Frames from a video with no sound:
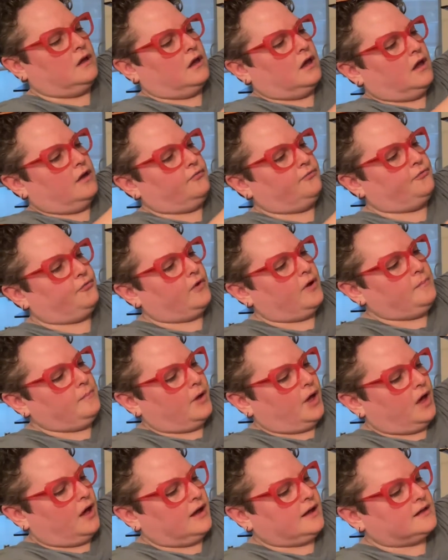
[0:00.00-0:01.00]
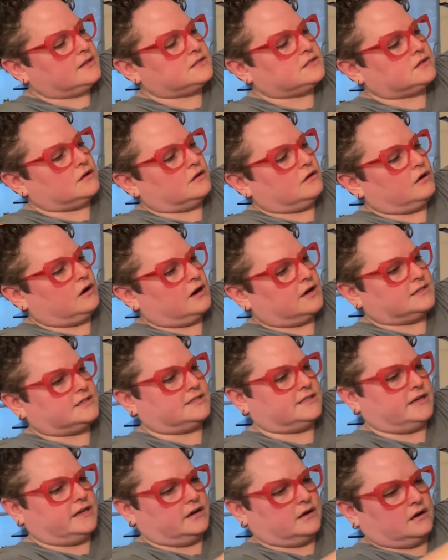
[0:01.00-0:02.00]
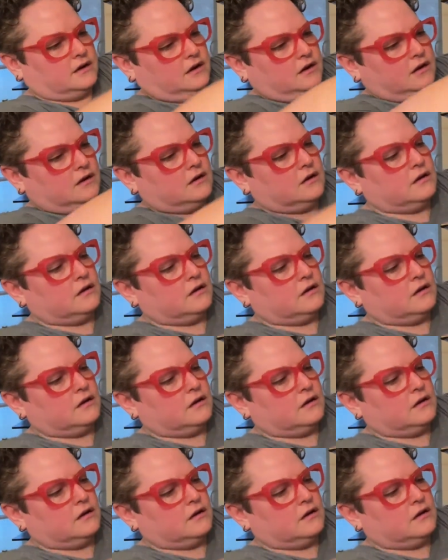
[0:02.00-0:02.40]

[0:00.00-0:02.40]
of front pockets across here.